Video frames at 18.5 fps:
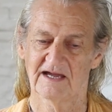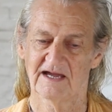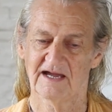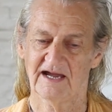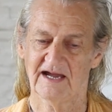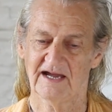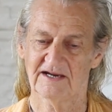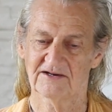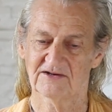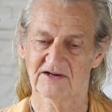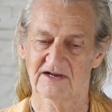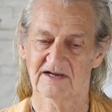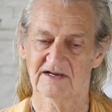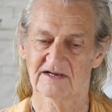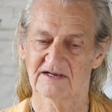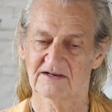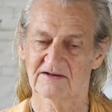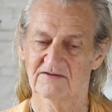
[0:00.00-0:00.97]
And
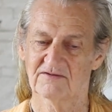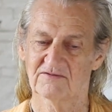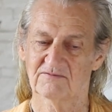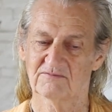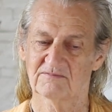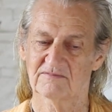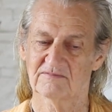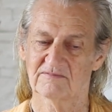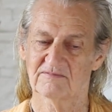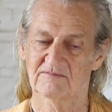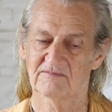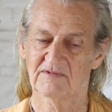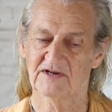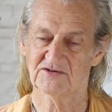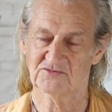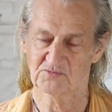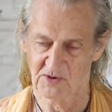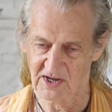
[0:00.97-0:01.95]

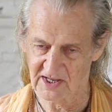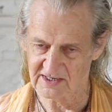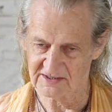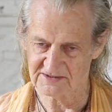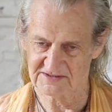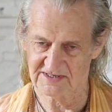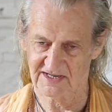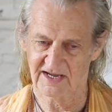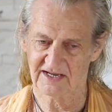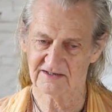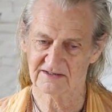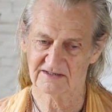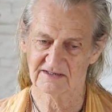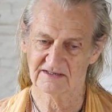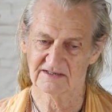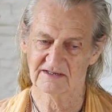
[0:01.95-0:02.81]
as well as that,